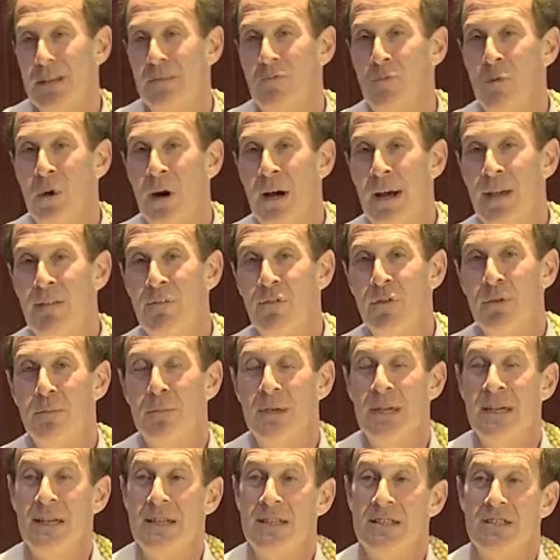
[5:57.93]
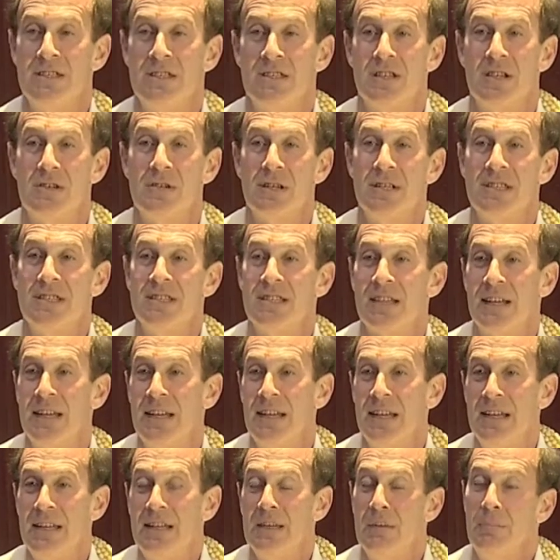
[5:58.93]
and why for me it's so
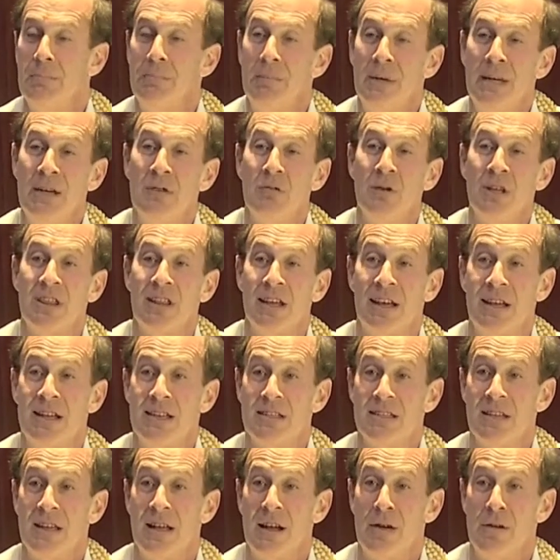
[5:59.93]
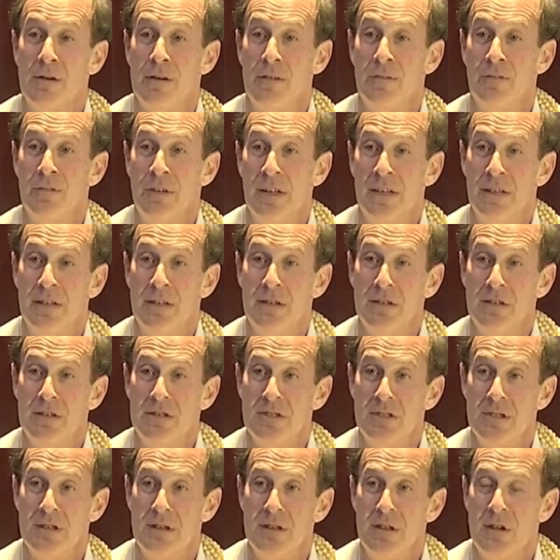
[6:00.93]
exciting to be with Eisenhower
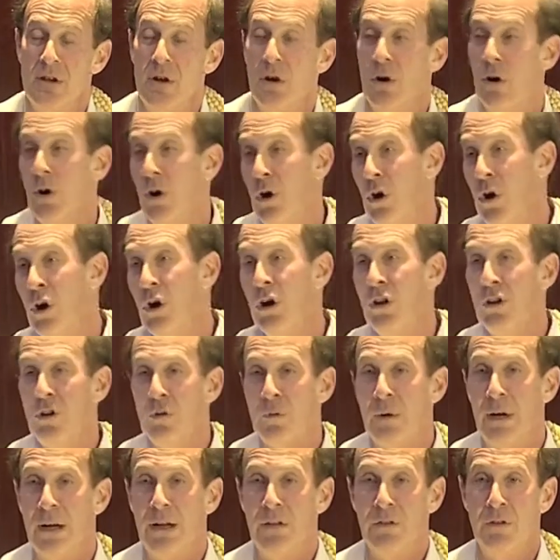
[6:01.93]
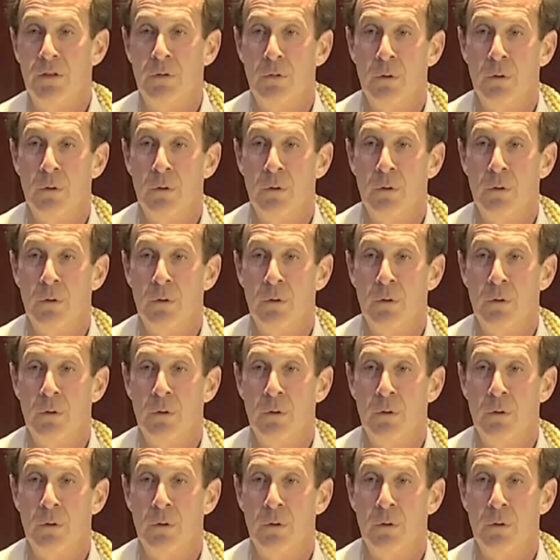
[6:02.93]
Fellows all around the